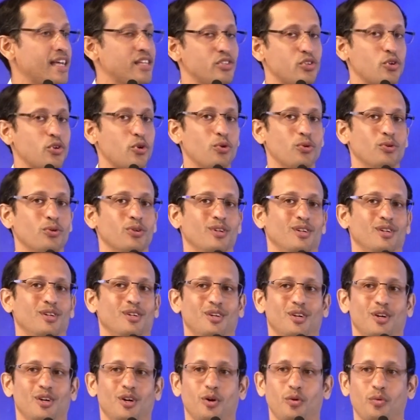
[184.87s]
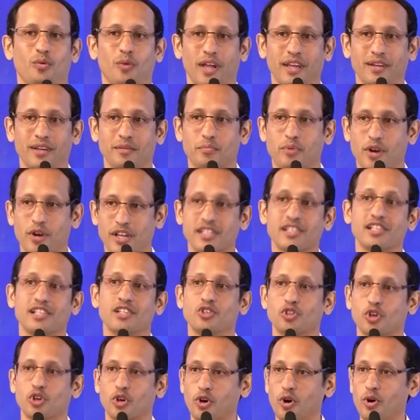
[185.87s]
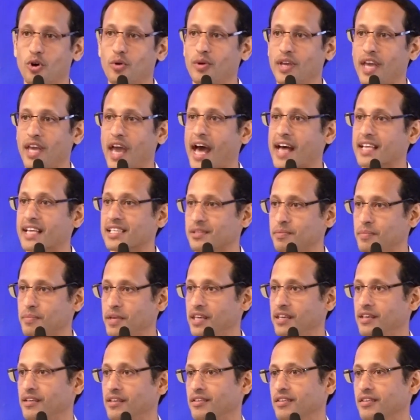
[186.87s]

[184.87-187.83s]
So when President Jokowi asked me